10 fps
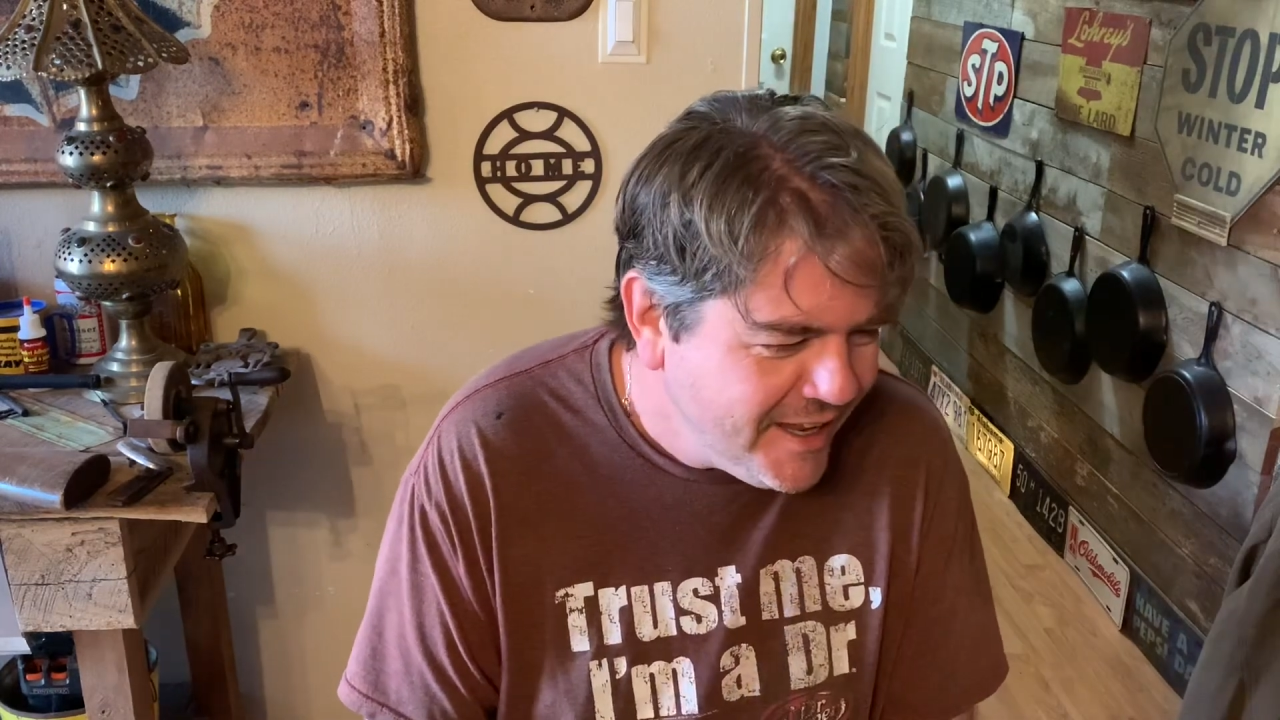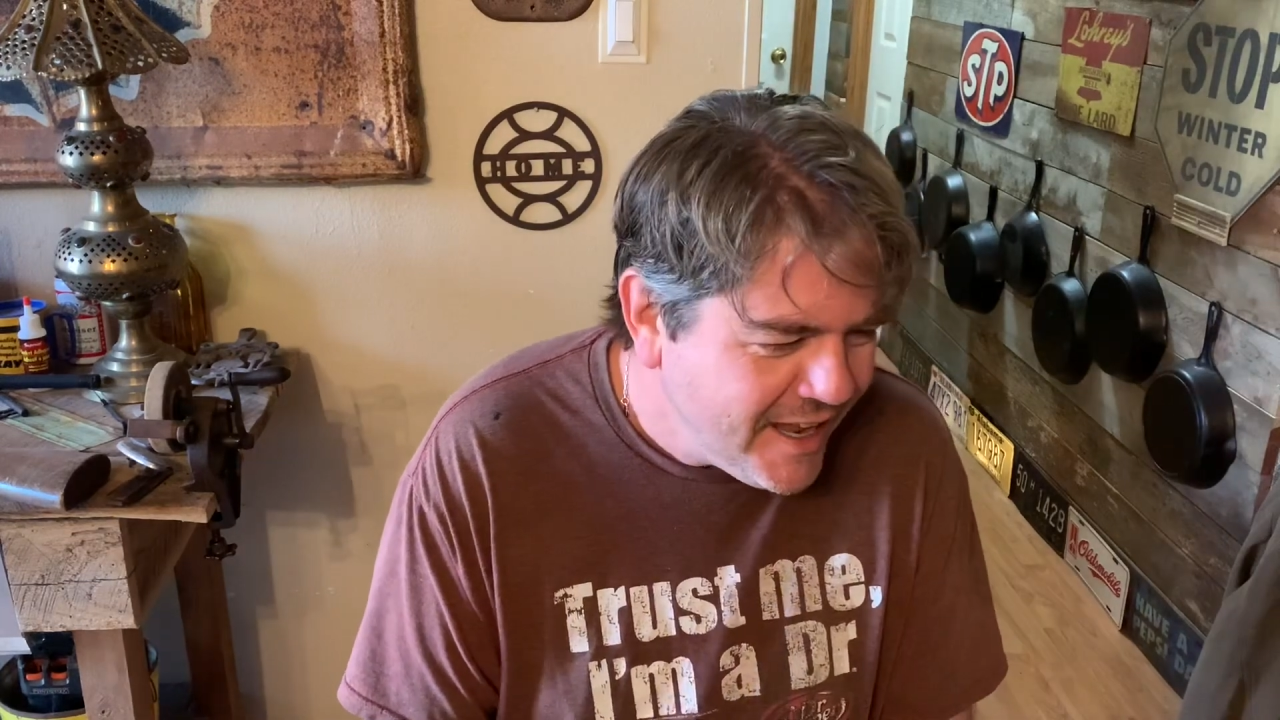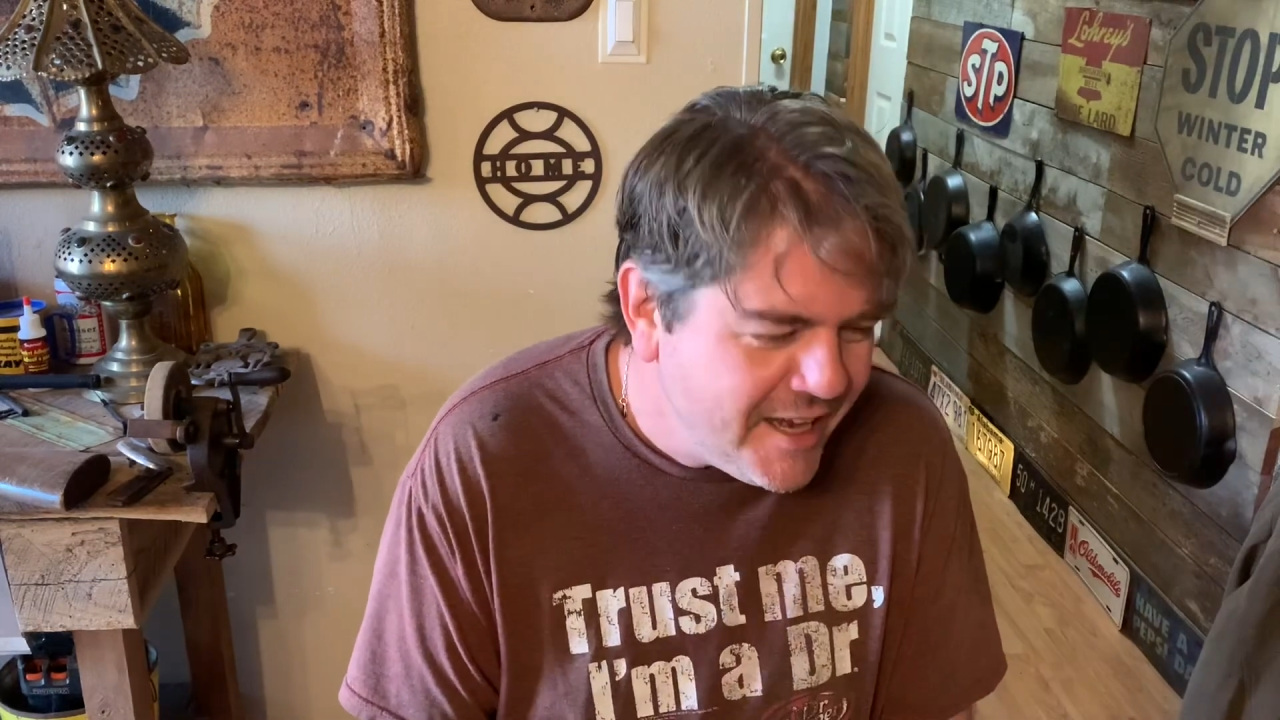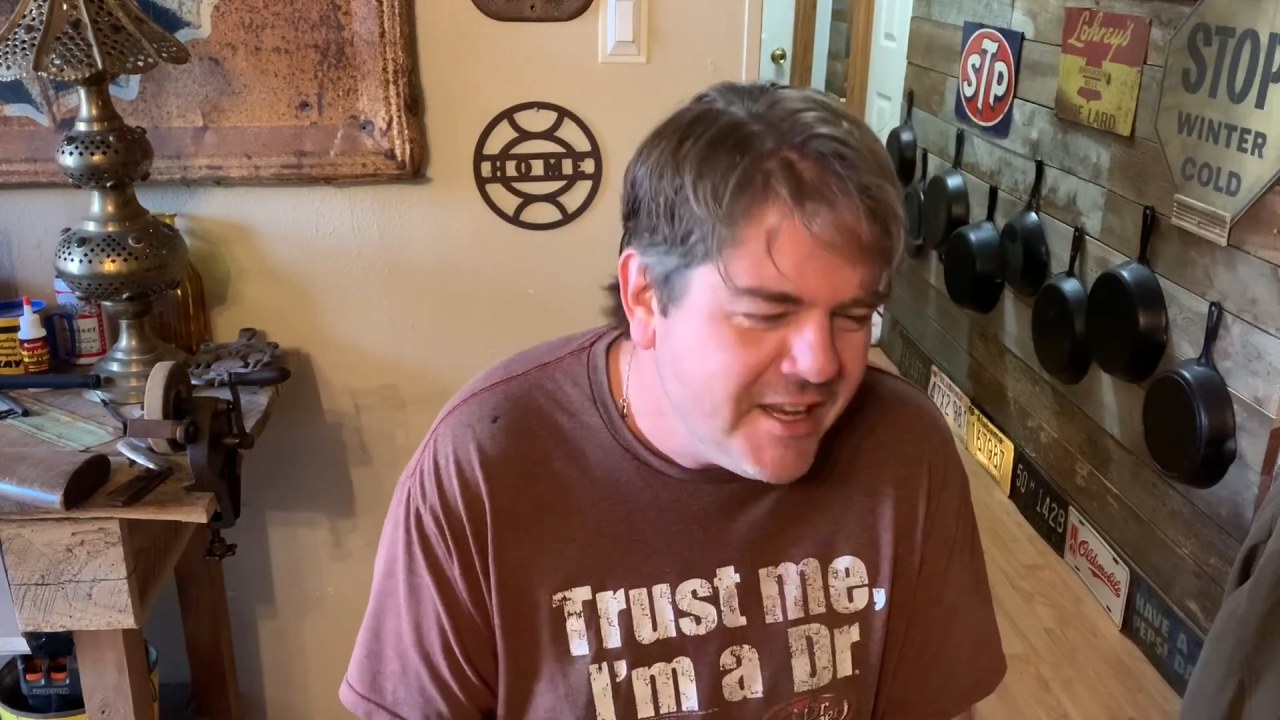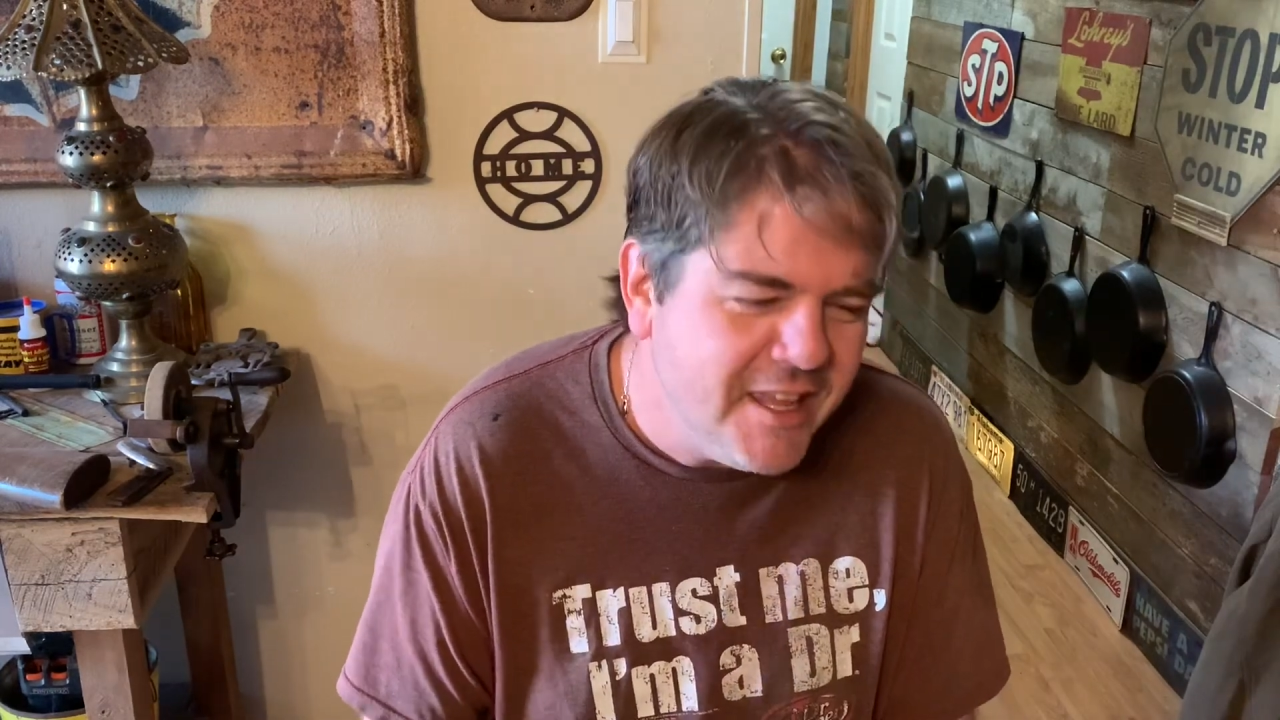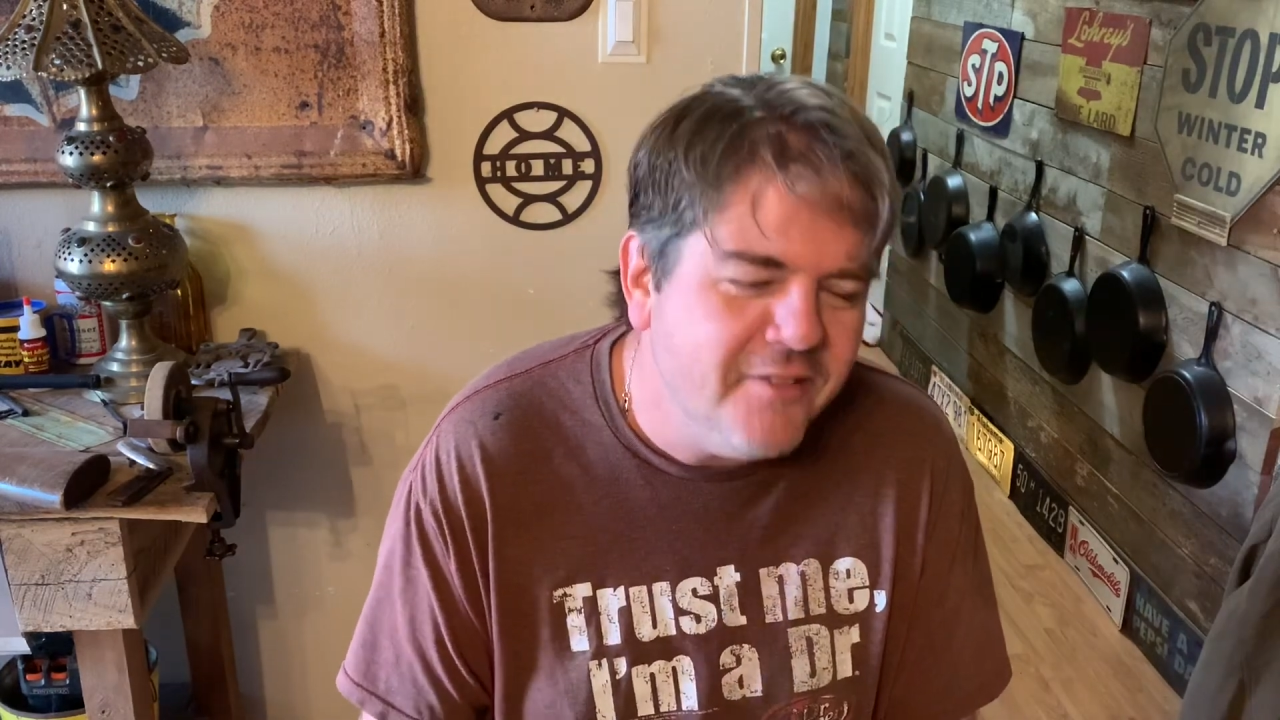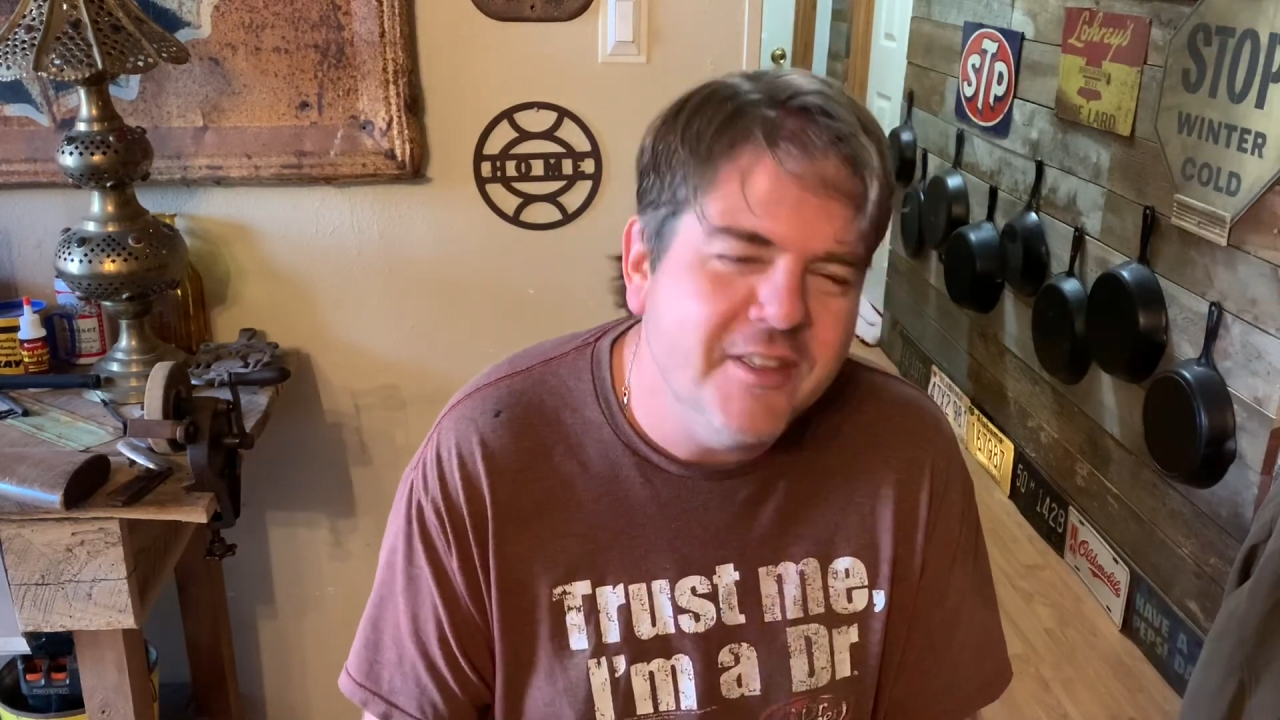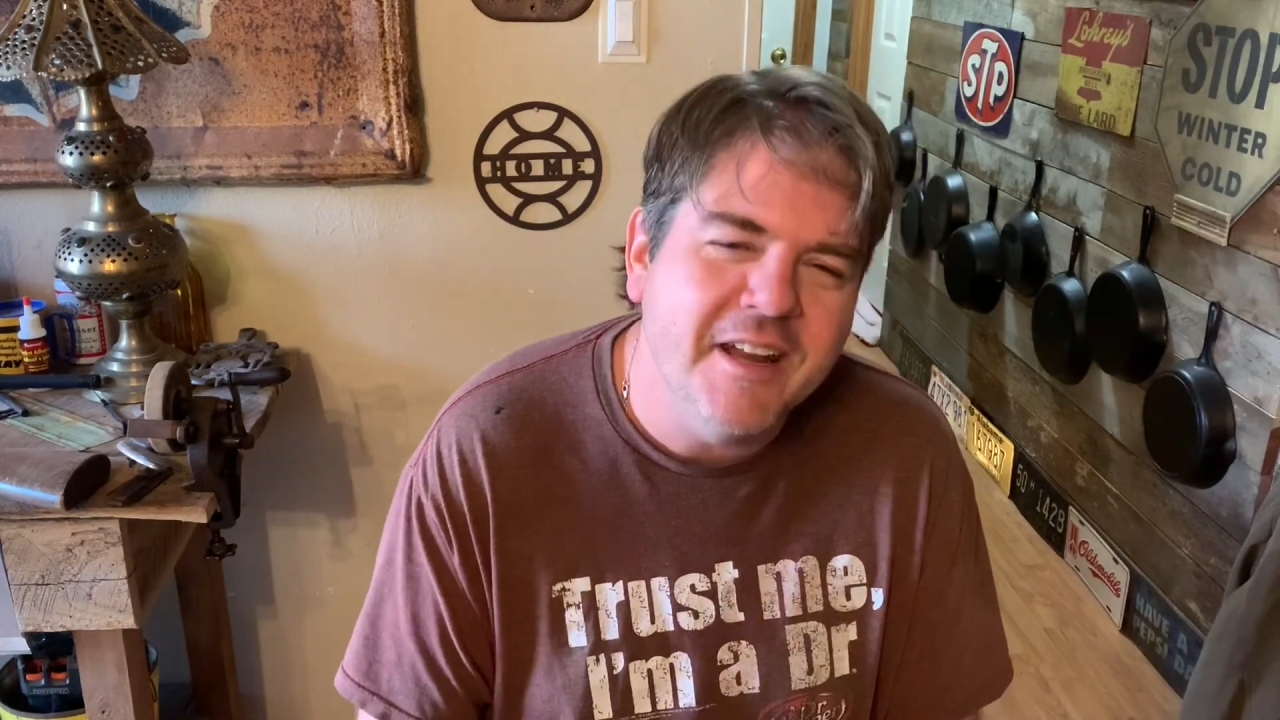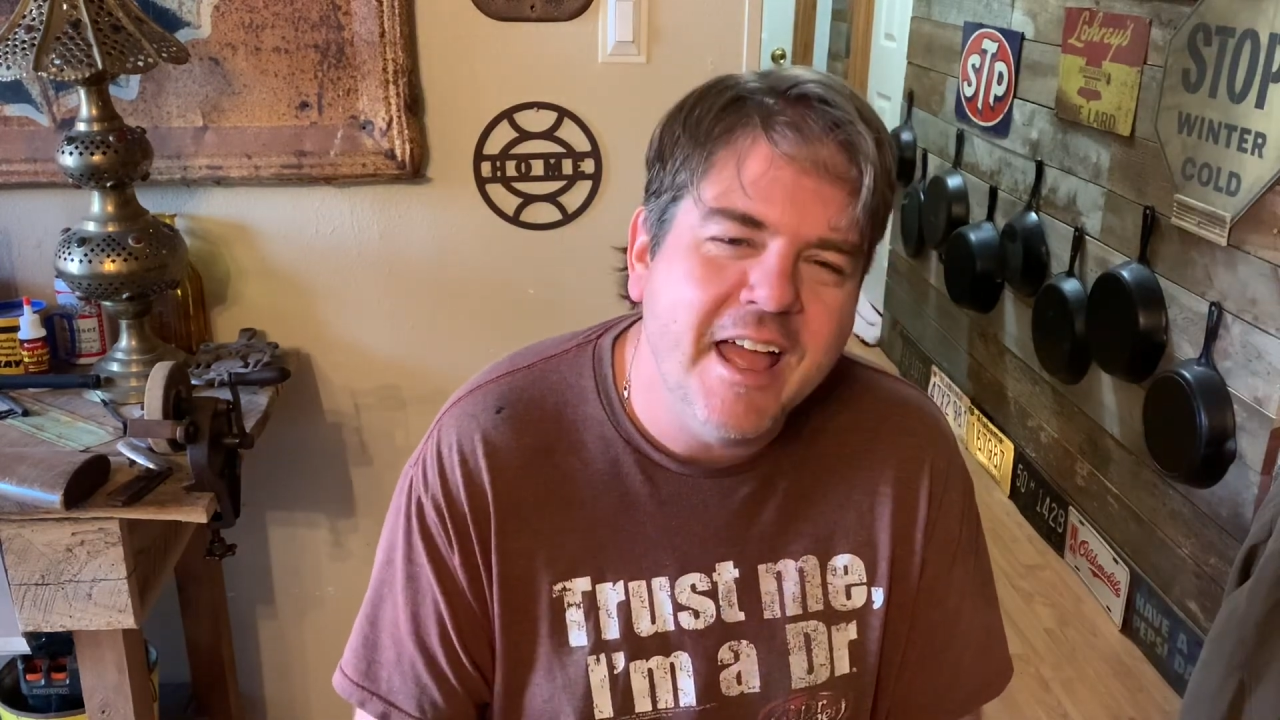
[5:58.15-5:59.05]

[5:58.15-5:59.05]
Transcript: And to give you an